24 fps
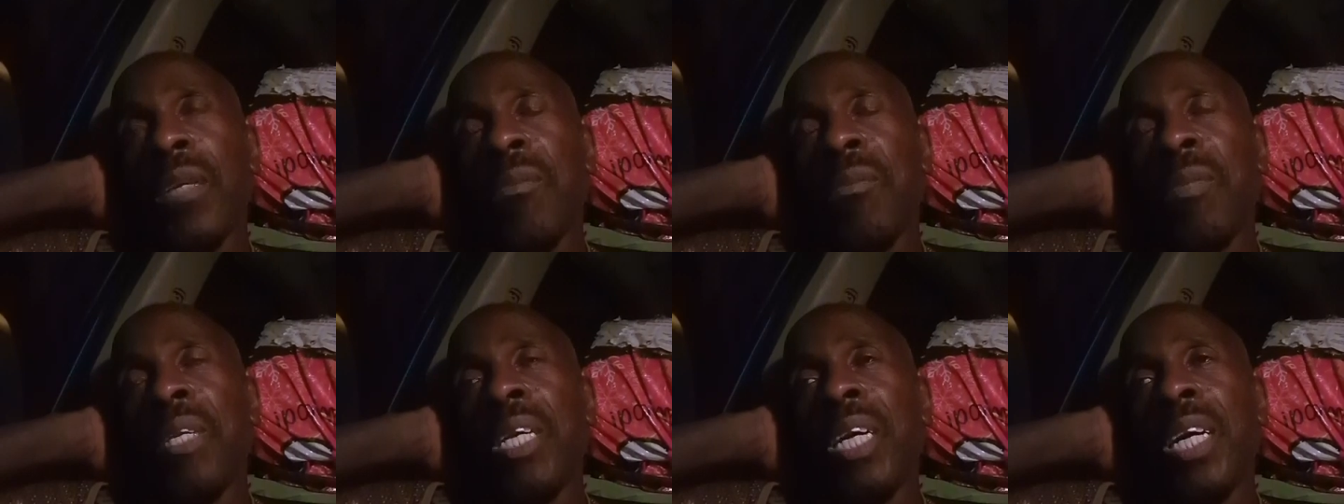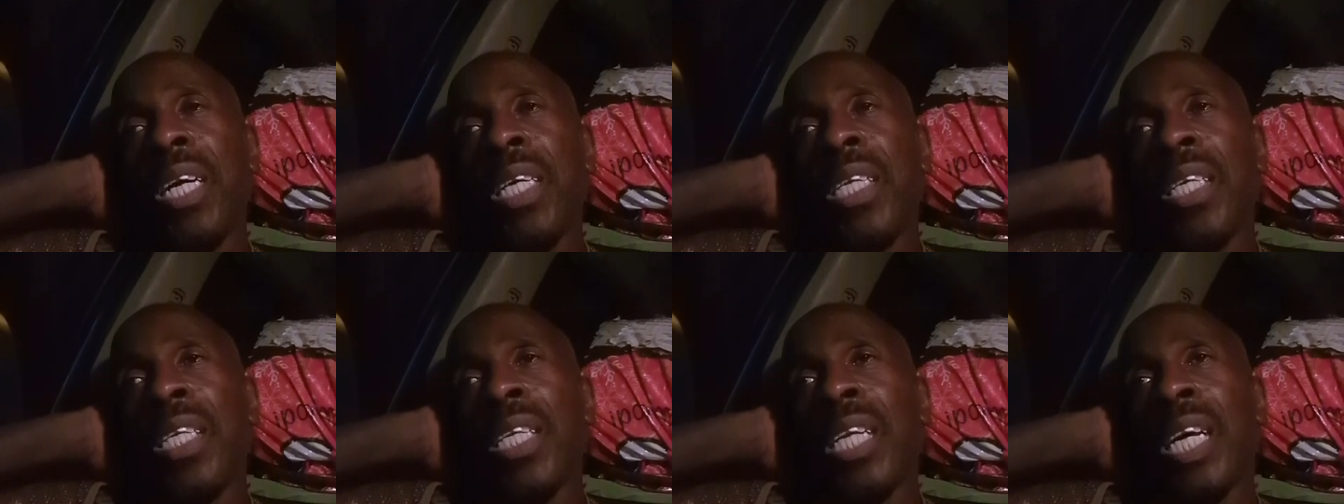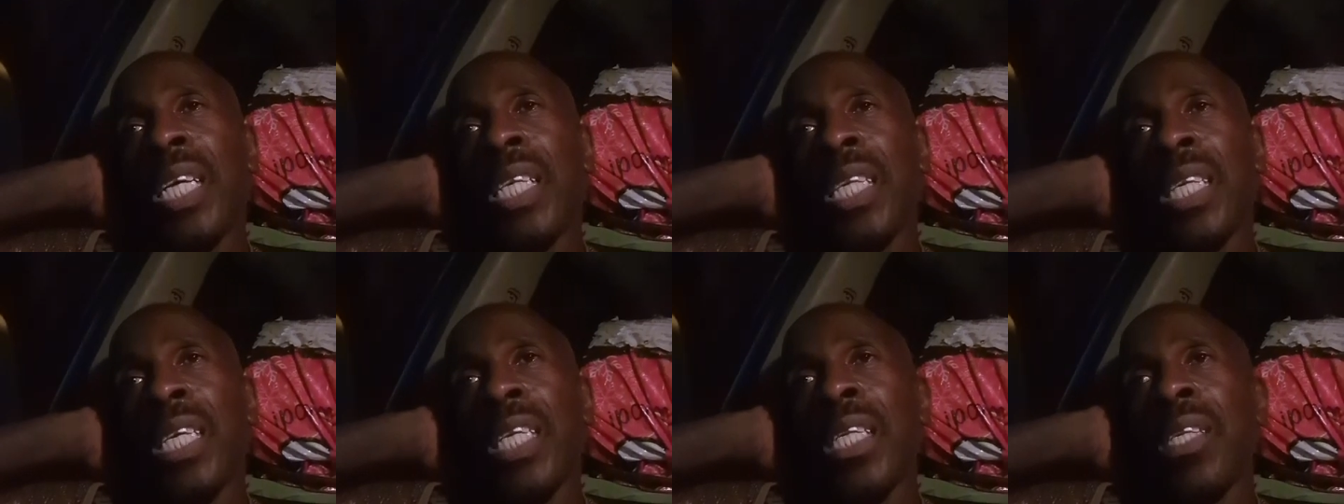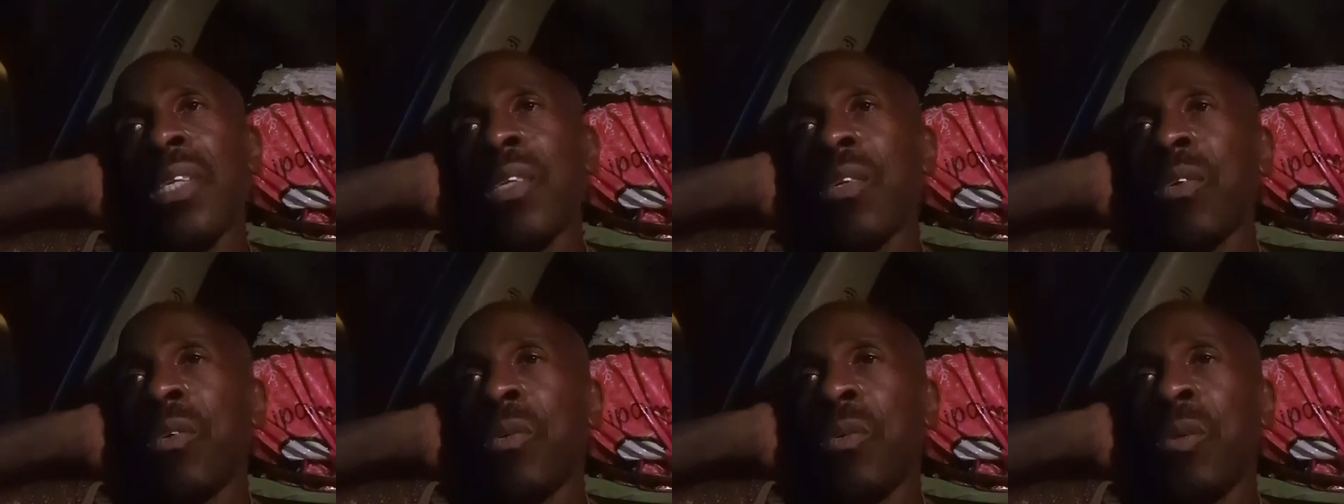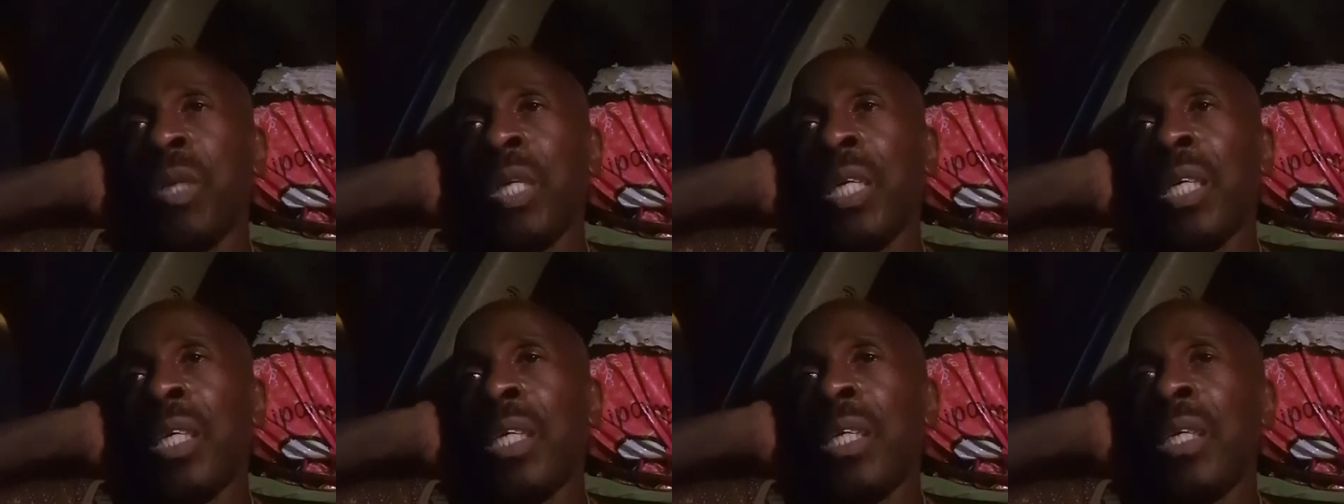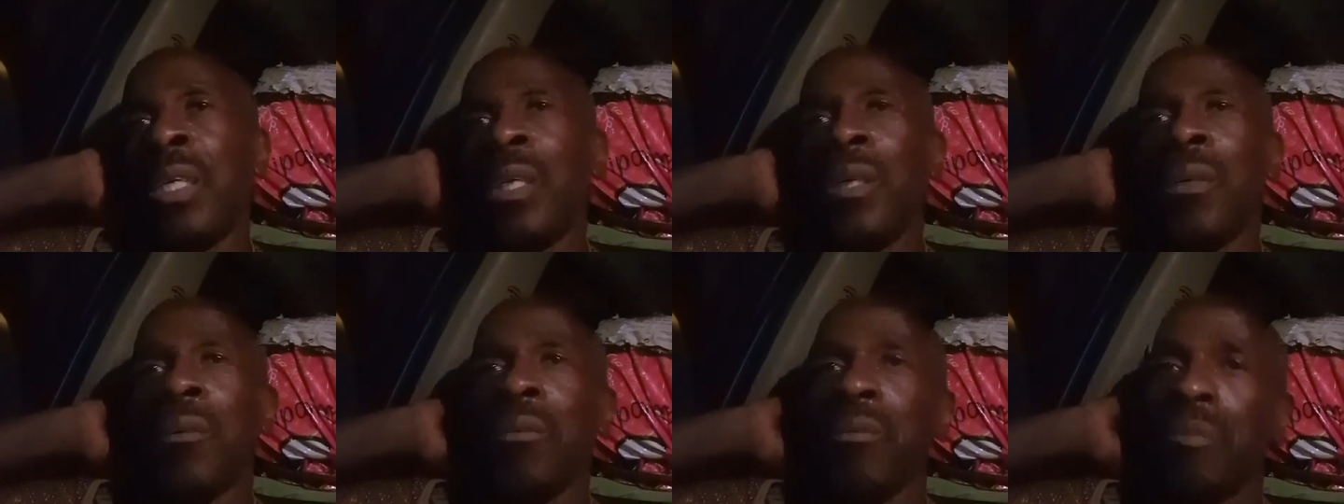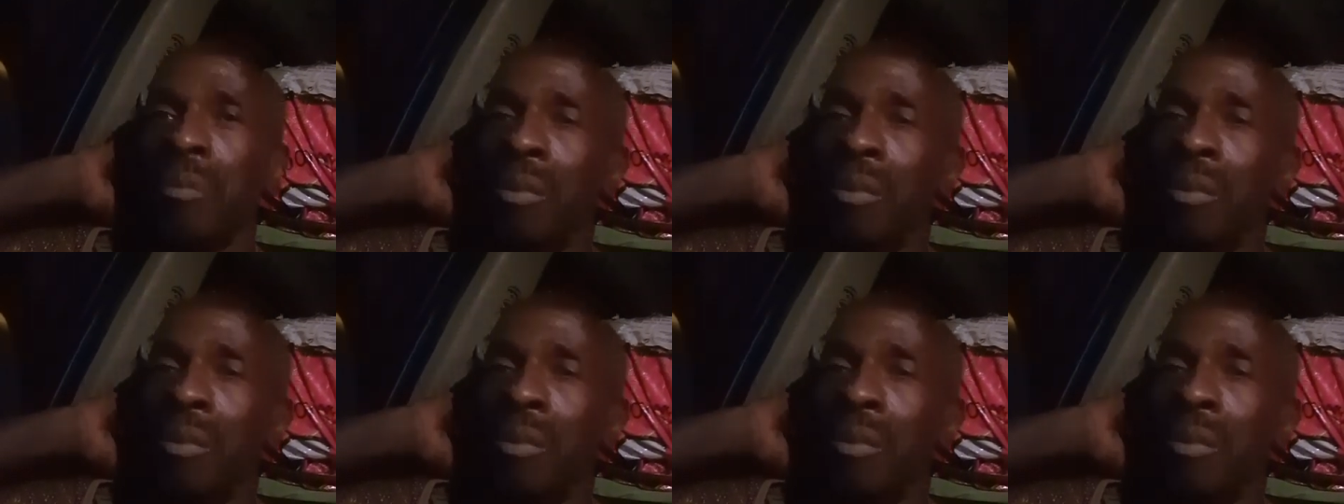set my heart in a sense of where,